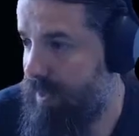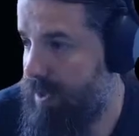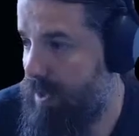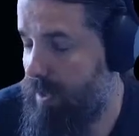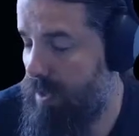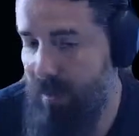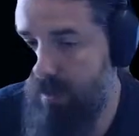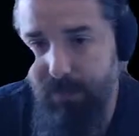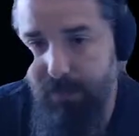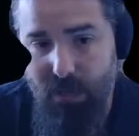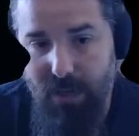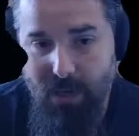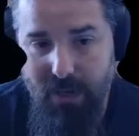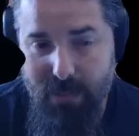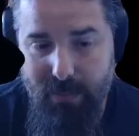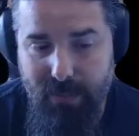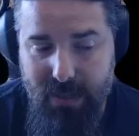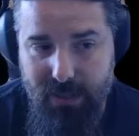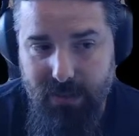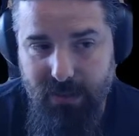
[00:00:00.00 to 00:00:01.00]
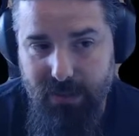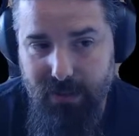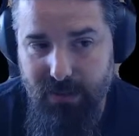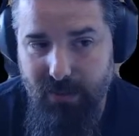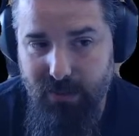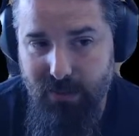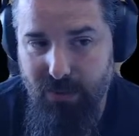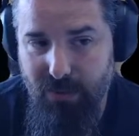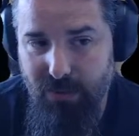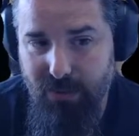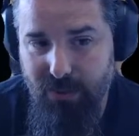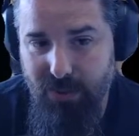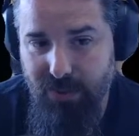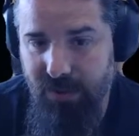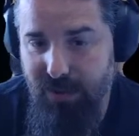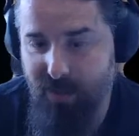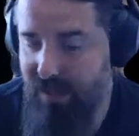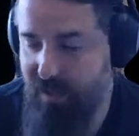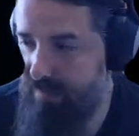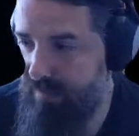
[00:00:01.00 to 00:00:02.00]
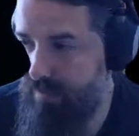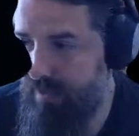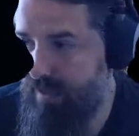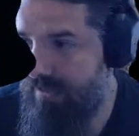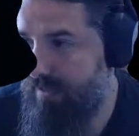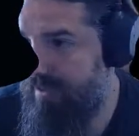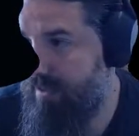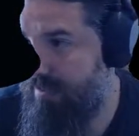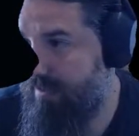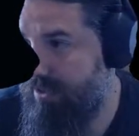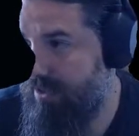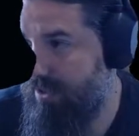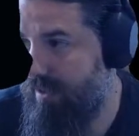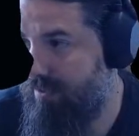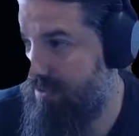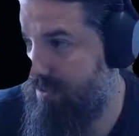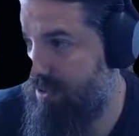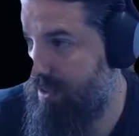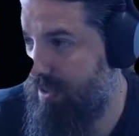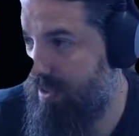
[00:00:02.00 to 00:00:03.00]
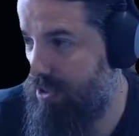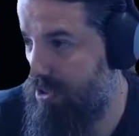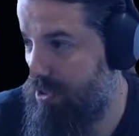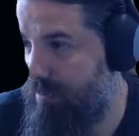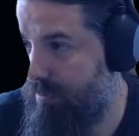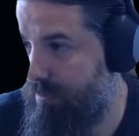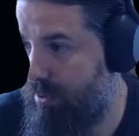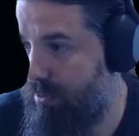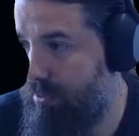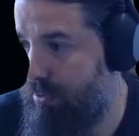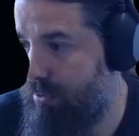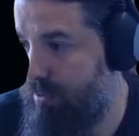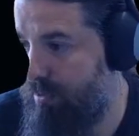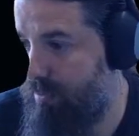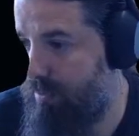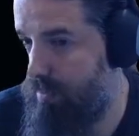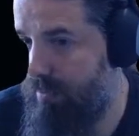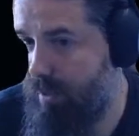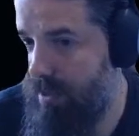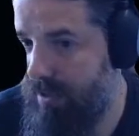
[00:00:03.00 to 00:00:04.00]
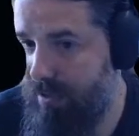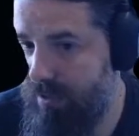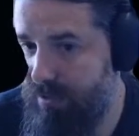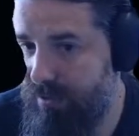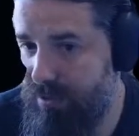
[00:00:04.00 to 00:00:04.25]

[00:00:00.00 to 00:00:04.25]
Pi being the only project that I ever have to actually boot Windows